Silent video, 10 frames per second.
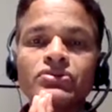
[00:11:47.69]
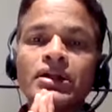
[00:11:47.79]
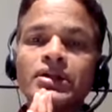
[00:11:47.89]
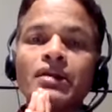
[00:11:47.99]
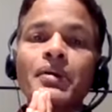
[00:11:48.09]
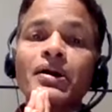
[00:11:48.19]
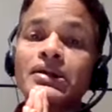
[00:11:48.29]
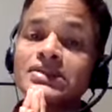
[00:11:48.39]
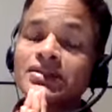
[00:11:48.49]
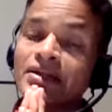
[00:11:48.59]
related
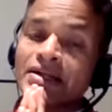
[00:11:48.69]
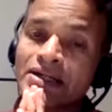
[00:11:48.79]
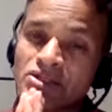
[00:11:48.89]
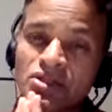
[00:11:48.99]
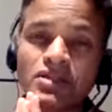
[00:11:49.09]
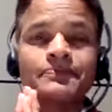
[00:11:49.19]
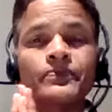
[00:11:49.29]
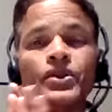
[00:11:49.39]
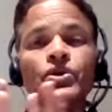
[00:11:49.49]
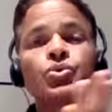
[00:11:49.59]
parties are detected?
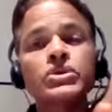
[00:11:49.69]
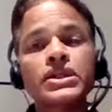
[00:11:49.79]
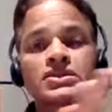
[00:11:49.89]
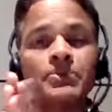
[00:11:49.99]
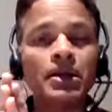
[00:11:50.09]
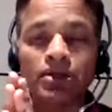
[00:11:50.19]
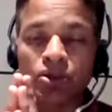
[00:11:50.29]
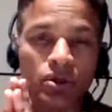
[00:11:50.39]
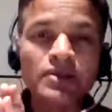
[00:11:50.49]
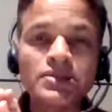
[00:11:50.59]
Who takes the
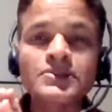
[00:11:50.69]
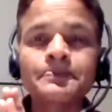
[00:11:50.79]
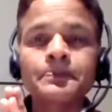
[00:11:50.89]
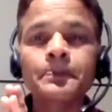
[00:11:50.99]
primary onus?